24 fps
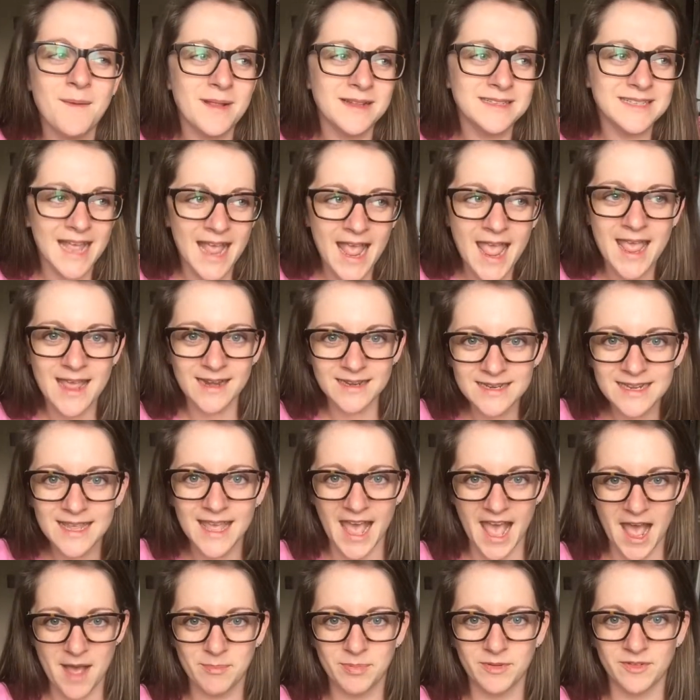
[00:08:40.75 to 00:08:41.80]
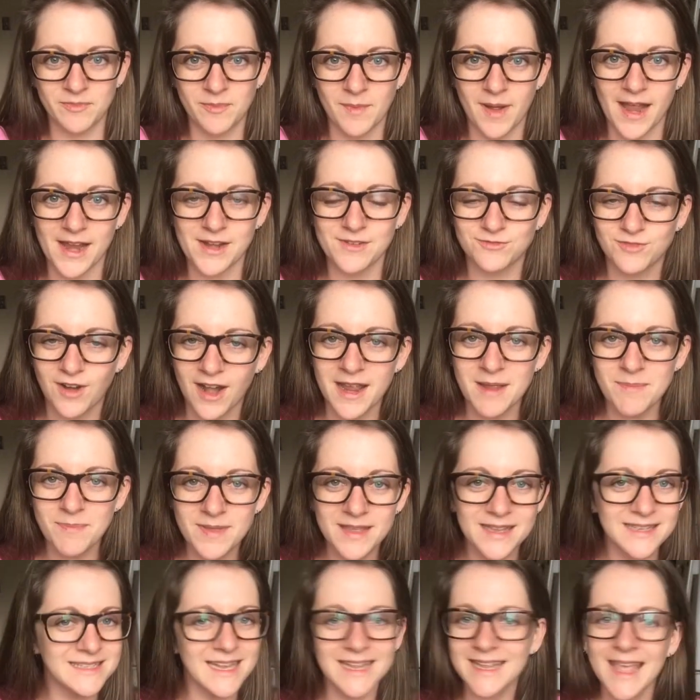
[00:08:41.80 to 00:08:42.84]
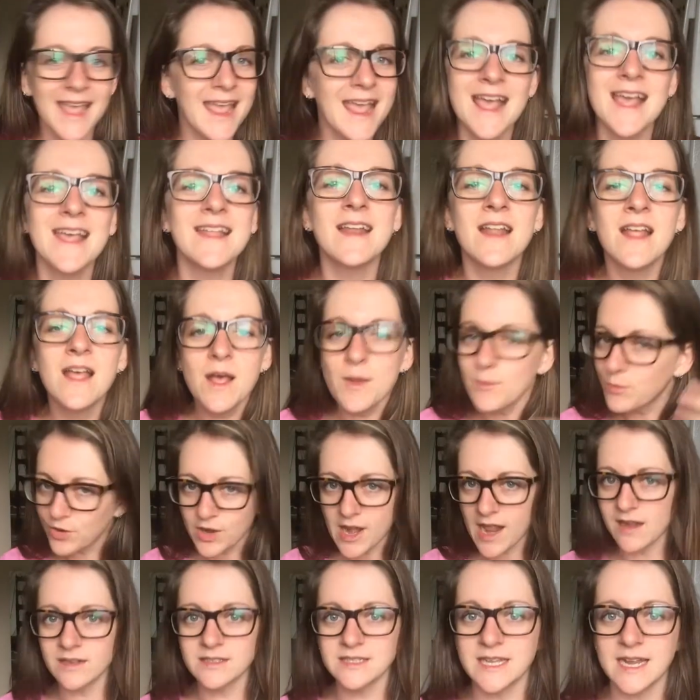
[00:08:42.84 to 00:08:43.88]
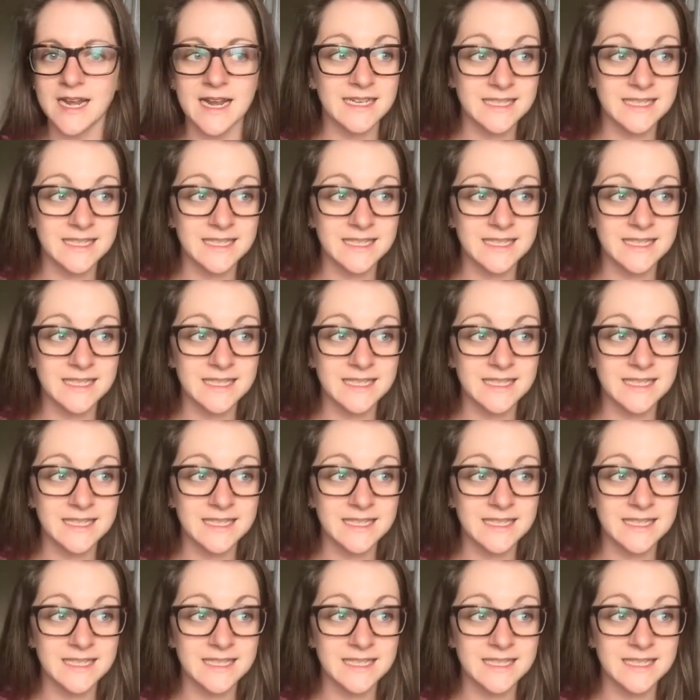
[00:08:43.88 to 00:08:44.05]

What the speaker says: is a handicap of mine, right? Because I can't pronounce it.